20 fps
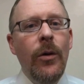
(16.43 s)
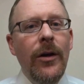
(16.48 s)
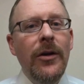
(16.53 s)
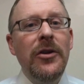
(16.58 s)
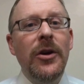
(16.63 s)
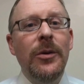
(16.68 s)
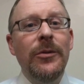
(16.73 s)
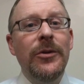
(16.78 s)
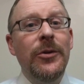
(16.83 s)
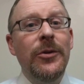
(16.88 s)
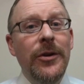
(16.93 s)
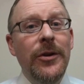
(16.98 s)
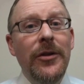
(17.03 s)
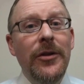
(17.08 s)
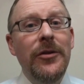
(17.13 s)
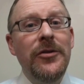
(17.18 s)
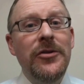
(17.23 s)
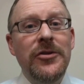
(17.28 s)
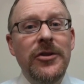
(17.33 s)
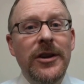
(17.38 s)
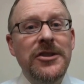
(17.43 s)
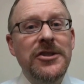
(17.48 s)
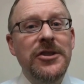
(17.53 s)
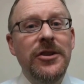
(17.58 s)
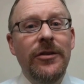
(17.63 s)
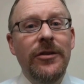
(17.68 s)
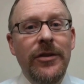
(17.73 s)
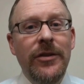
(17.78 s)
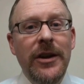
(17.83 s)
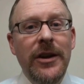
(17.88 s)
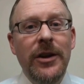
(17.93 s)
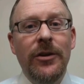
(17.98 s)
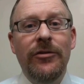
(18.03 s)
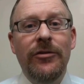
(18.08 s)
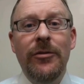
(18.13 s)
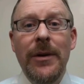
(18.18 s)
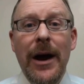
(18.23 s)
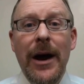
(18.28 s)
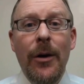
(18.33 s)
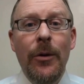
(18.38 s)
Welcome to another instructional video
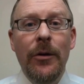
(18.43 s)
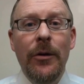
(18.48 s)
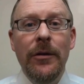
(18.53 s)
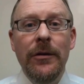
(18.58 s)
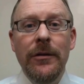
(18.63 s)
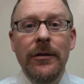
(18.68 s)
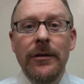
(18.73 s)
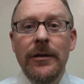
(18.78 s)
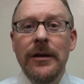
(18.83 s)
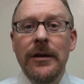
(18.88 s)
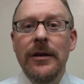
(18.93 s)
from OWL,